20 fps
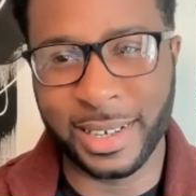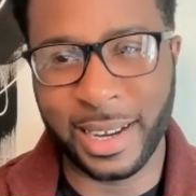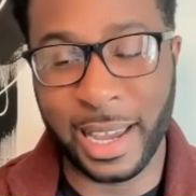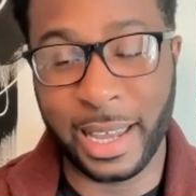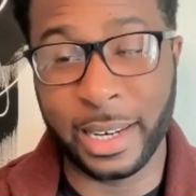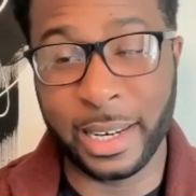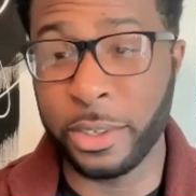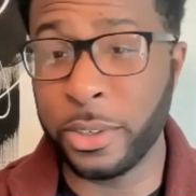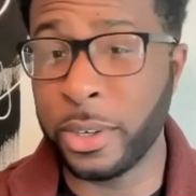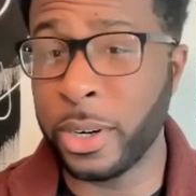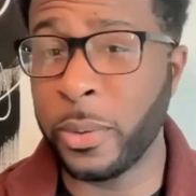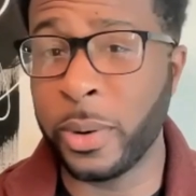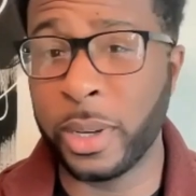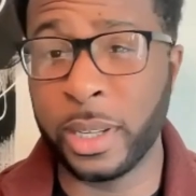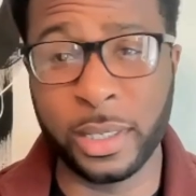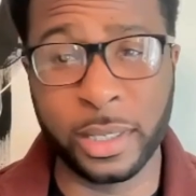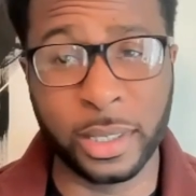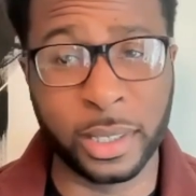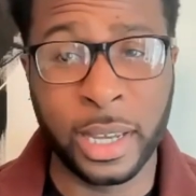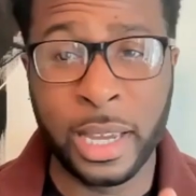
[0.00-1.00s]
And you know what?
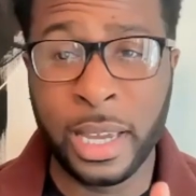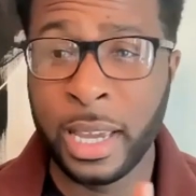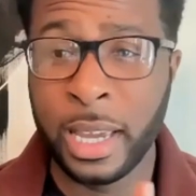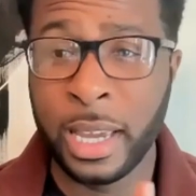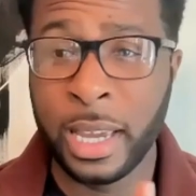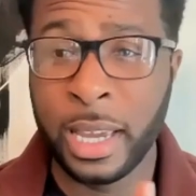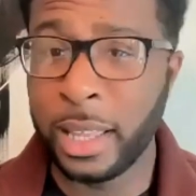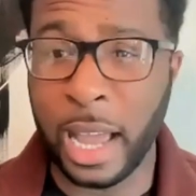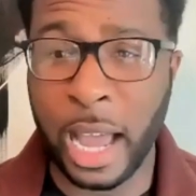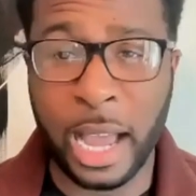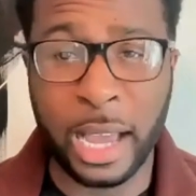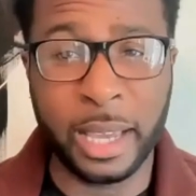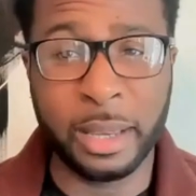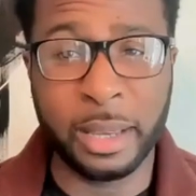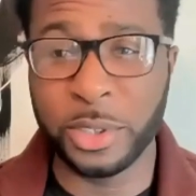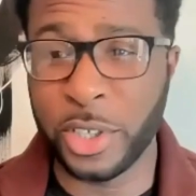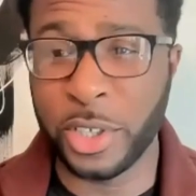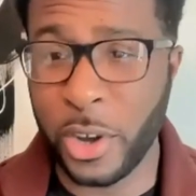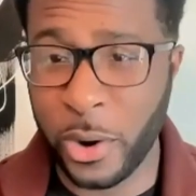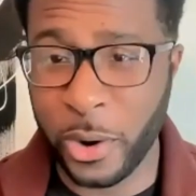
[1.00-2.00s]
Look, I am
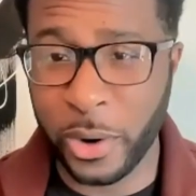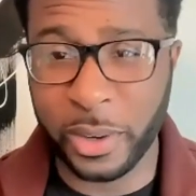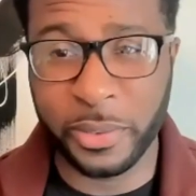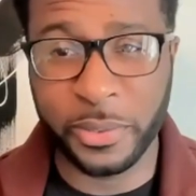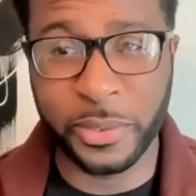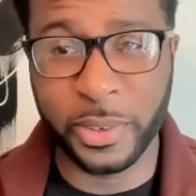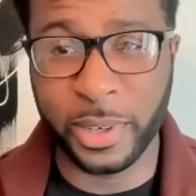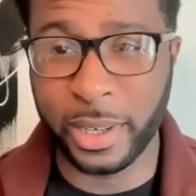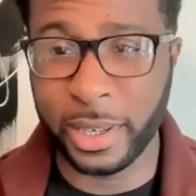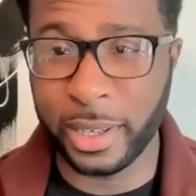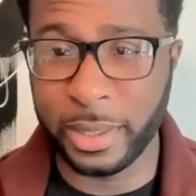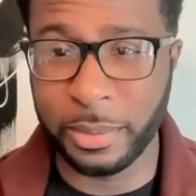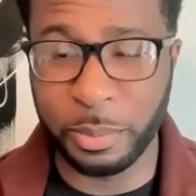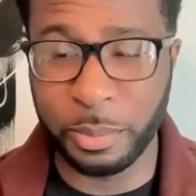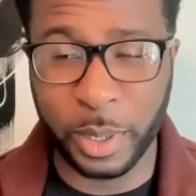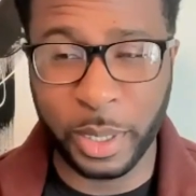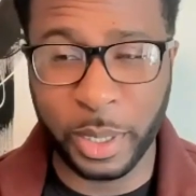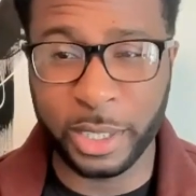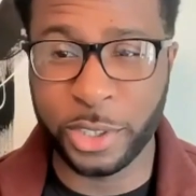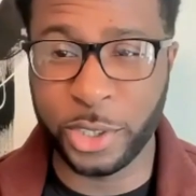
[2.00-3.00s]
sorry for
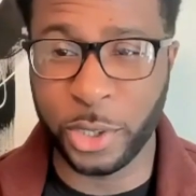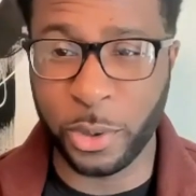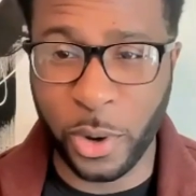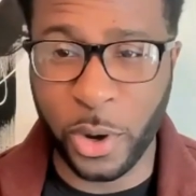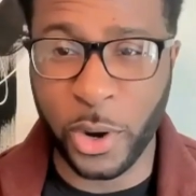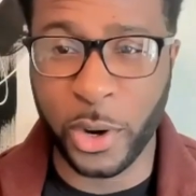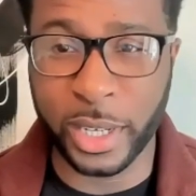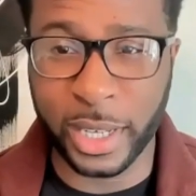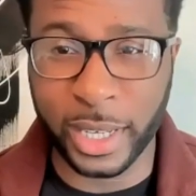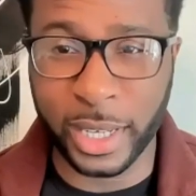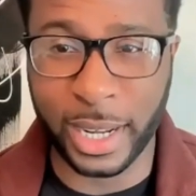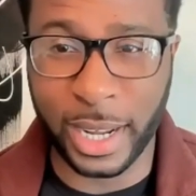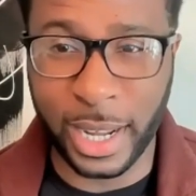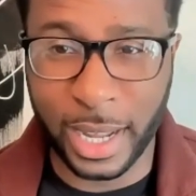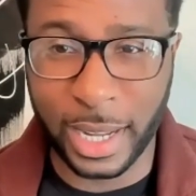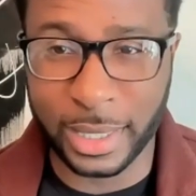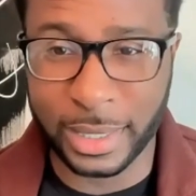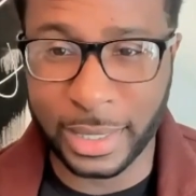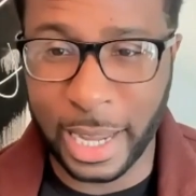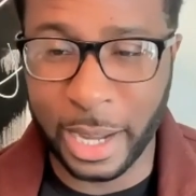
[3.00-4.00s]
being so hard to get in
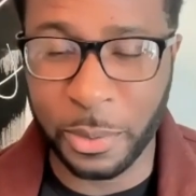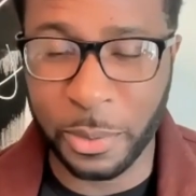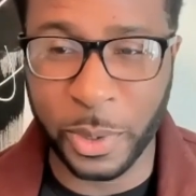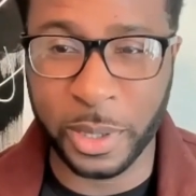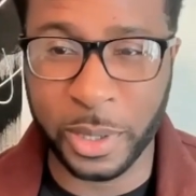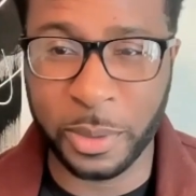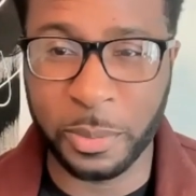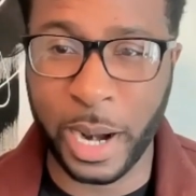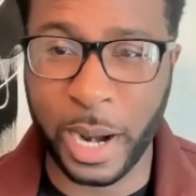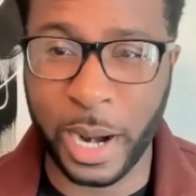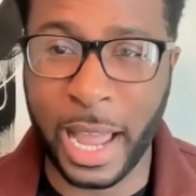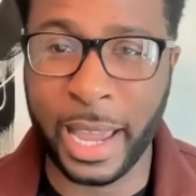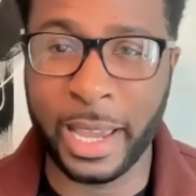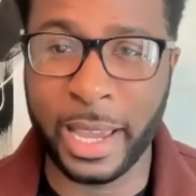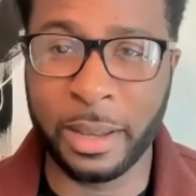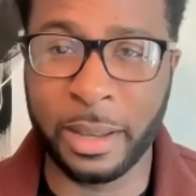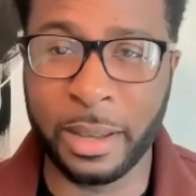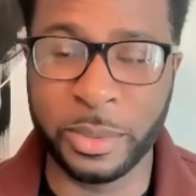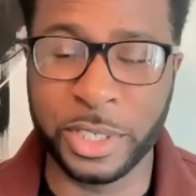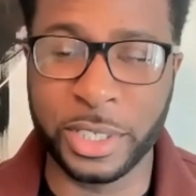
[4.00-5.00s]
contact with, but I
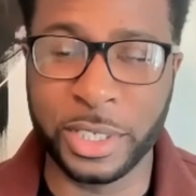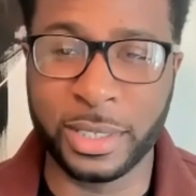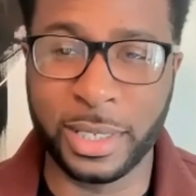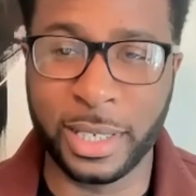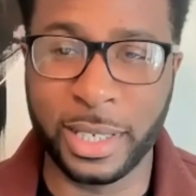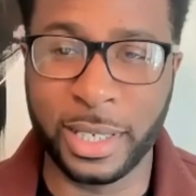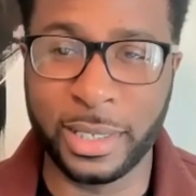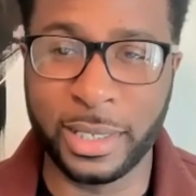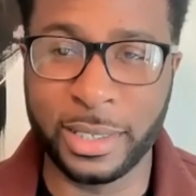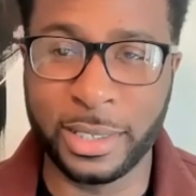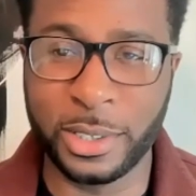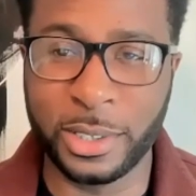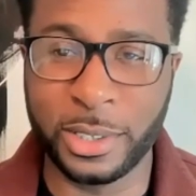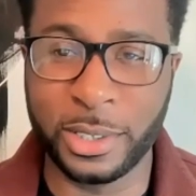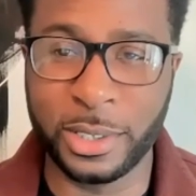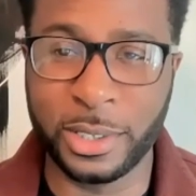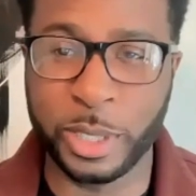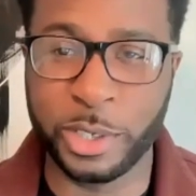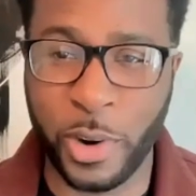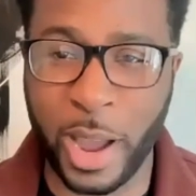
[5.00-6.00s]
am just in so
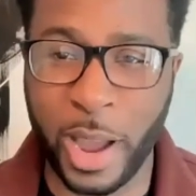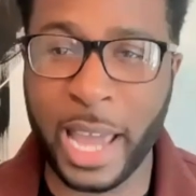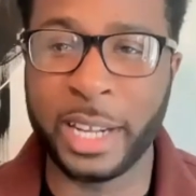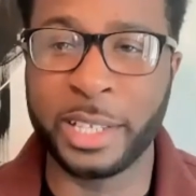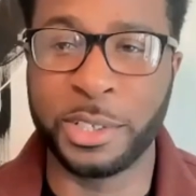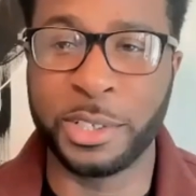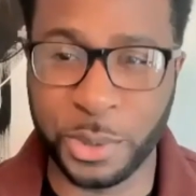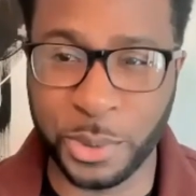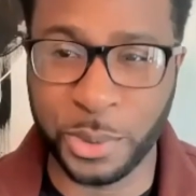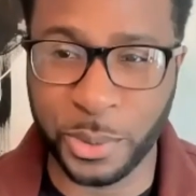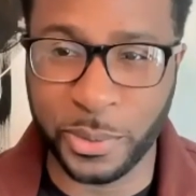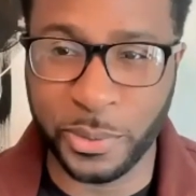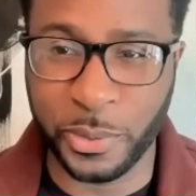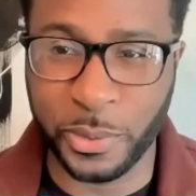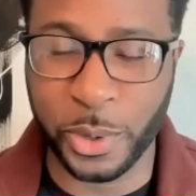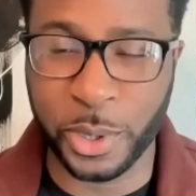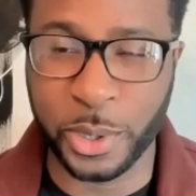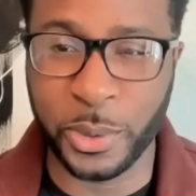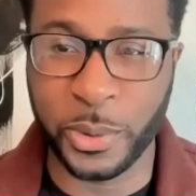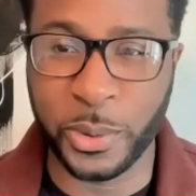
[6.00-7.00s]
much gratitude
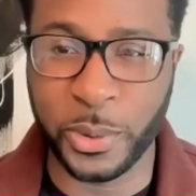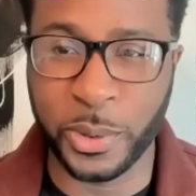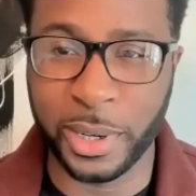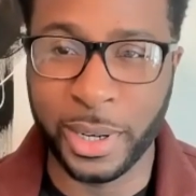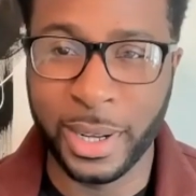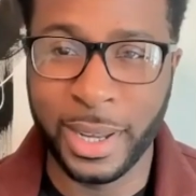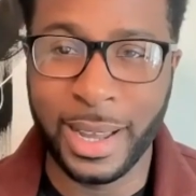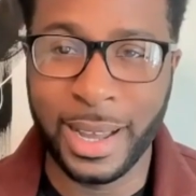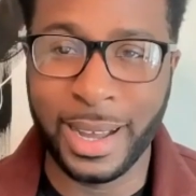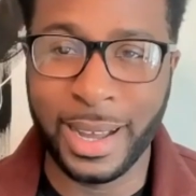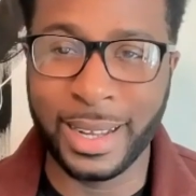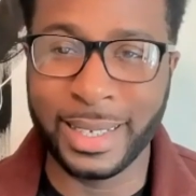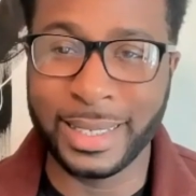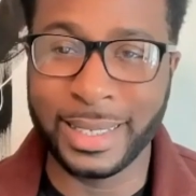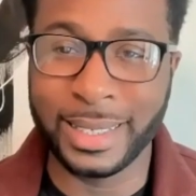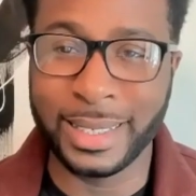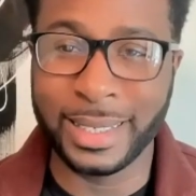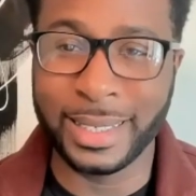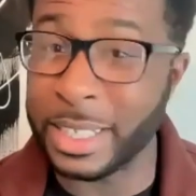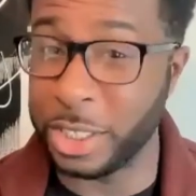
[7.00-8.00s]
for your
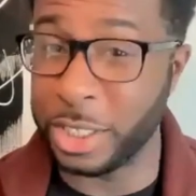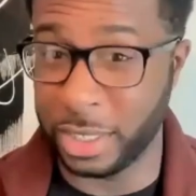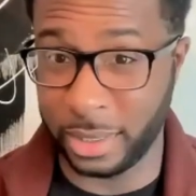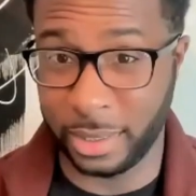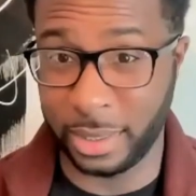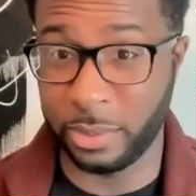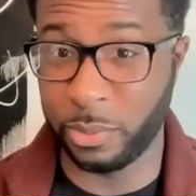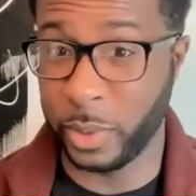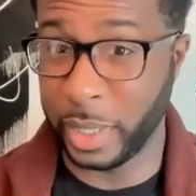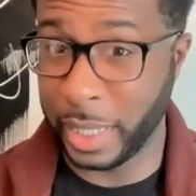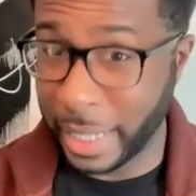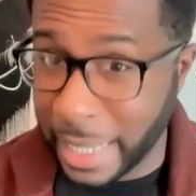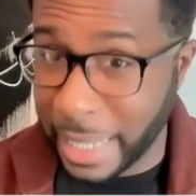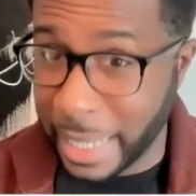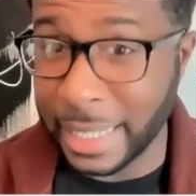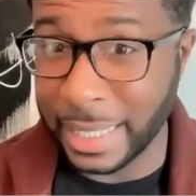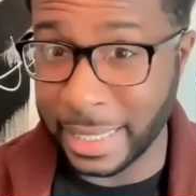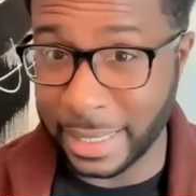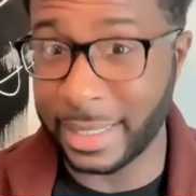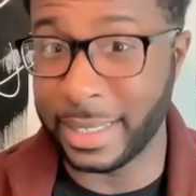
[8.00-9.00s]
diligence and
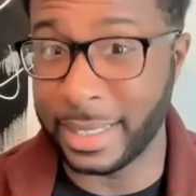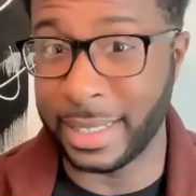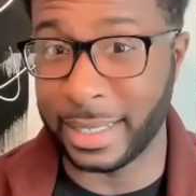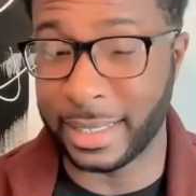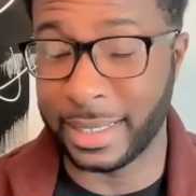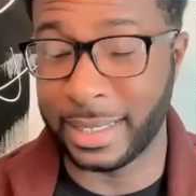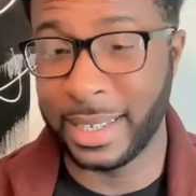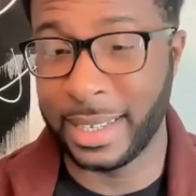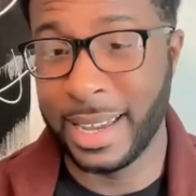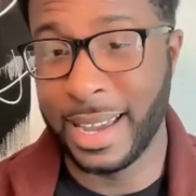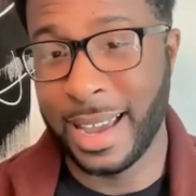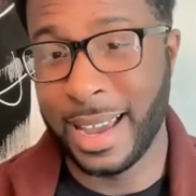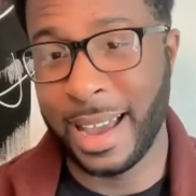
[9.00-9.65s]
relentlessness.